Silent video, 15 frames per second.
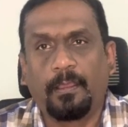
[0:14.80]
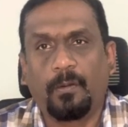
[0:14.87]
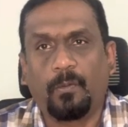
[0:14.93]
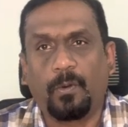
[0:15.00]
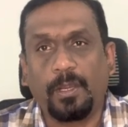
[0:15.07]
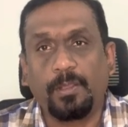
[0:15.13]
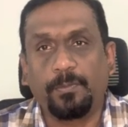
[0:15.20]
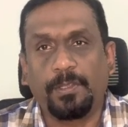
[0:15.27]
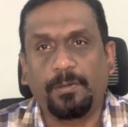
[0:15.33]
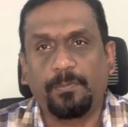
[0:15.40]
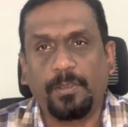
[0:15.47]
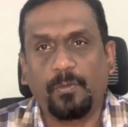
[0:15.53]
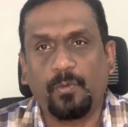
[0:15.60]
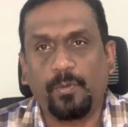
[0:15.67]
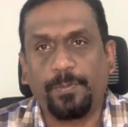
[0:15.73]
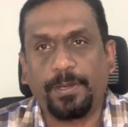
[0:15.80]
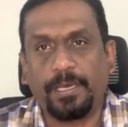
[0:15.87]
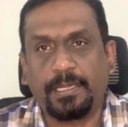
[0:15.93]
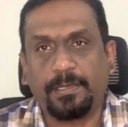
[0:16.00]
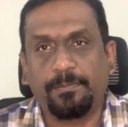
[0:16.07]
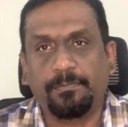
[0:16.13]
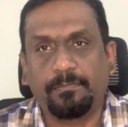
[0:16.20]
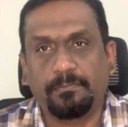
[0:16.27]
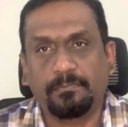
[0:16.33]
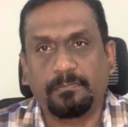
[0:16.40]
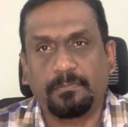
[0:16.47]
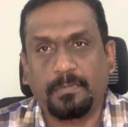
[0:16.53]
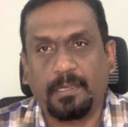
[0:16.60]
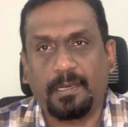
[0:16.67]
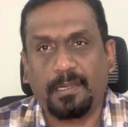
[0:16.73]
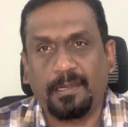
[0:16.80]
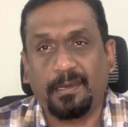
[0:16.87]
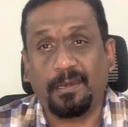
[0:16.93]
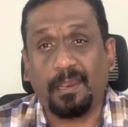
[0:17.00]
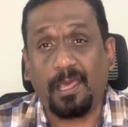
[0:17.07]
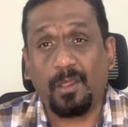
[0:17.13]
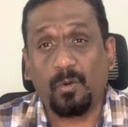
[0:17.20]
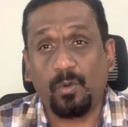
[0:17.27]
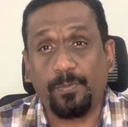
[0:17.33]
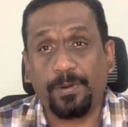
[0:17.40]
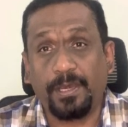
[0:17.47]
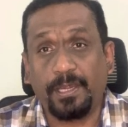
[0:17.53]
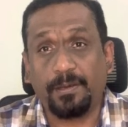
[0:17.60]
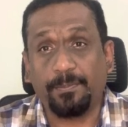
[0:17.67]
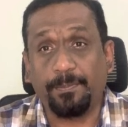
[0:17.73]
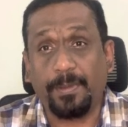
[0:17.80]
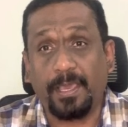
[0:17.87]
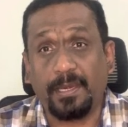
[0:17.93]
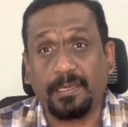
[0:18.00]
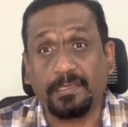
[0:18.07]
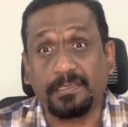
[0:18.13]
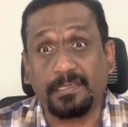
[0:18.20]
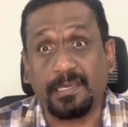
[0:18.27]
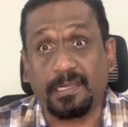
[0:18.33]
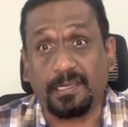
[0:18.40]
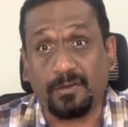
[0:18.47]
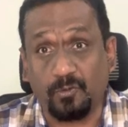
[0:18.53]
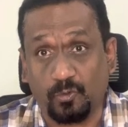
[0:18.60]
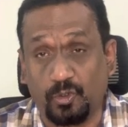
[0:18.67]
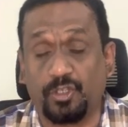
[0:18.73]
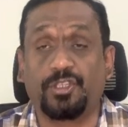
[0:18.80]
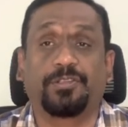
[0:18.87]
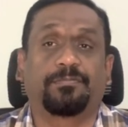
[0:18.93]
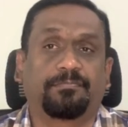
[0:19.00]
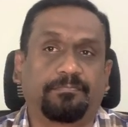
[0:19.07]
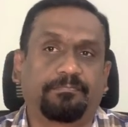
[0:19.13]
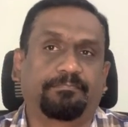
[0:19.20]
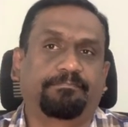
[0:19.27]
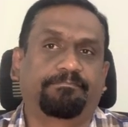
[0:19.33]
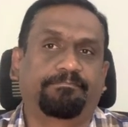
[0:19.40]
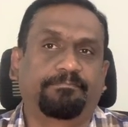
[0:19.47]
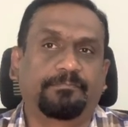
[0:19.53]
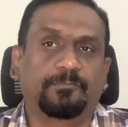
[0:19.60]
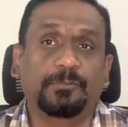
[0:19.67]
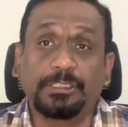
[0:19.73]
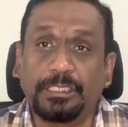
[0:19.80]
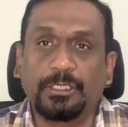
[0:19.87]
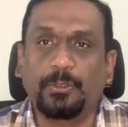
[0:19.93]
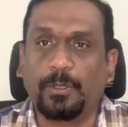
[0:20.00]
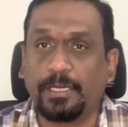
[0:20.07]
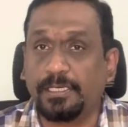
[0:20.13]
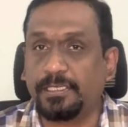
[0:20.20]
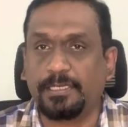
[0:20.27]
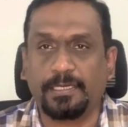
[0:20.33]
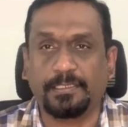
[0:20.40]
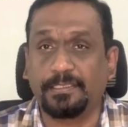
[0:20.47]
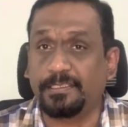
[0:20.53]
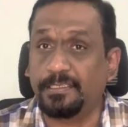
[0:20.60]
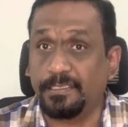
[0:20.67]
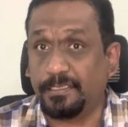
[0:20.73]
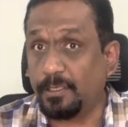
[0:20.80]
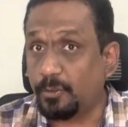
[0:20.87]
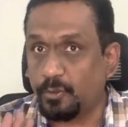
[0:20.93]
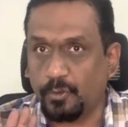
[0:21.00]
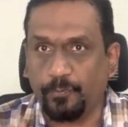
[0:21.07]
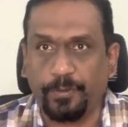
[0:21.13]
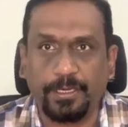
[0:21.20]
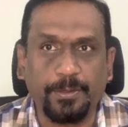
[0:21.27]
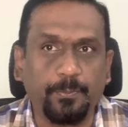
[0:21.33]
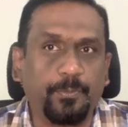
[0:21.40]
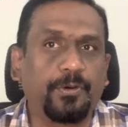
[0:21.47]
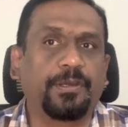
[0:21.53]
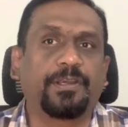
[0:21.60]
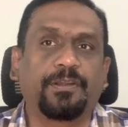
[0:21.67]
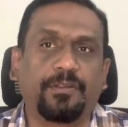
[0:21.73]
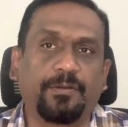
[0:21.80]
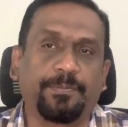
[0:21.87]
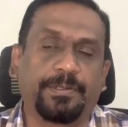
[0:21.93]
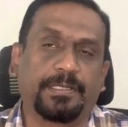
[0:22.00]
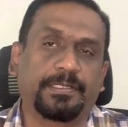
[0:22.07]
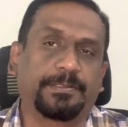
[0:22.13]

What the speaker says: What do you mean by open item and non-open item managed accounts? We need to understand this. This is also a very important topic.